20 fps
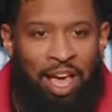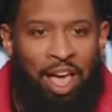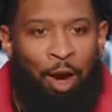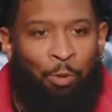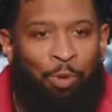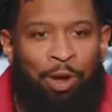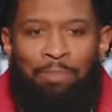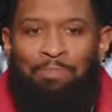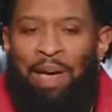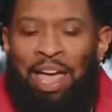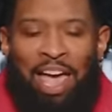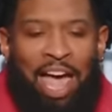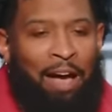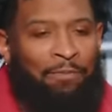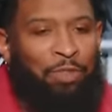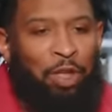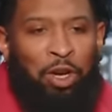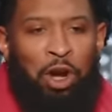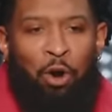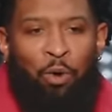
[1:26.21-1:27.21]
We may
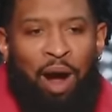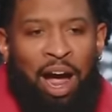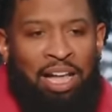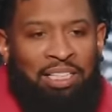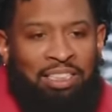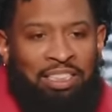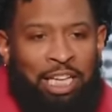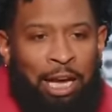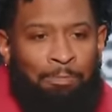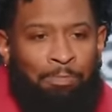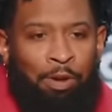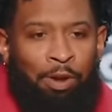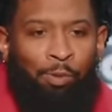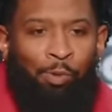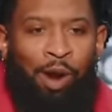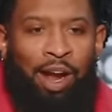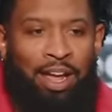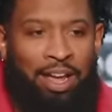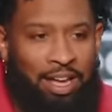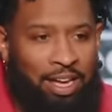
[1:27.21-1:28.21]
have to go our separate
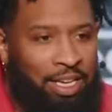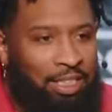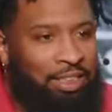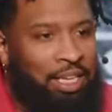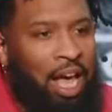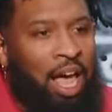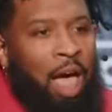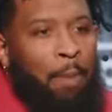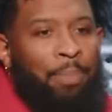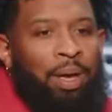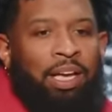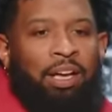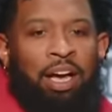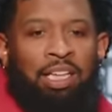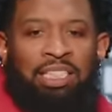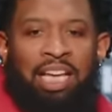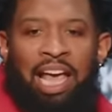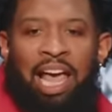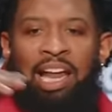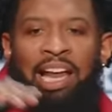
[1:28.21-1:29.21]
ways
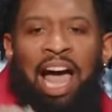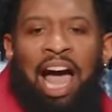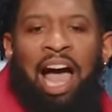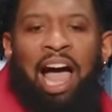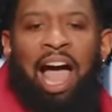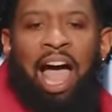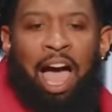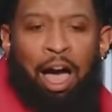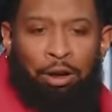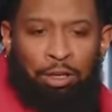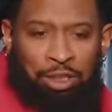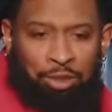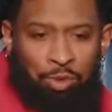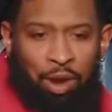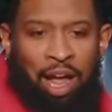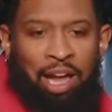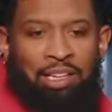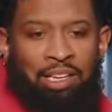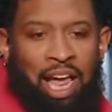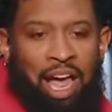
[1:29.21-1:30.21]
because in our house
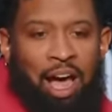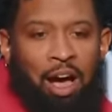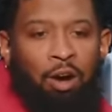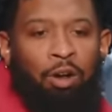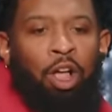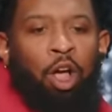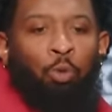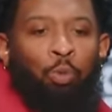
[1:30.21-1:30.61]
right now,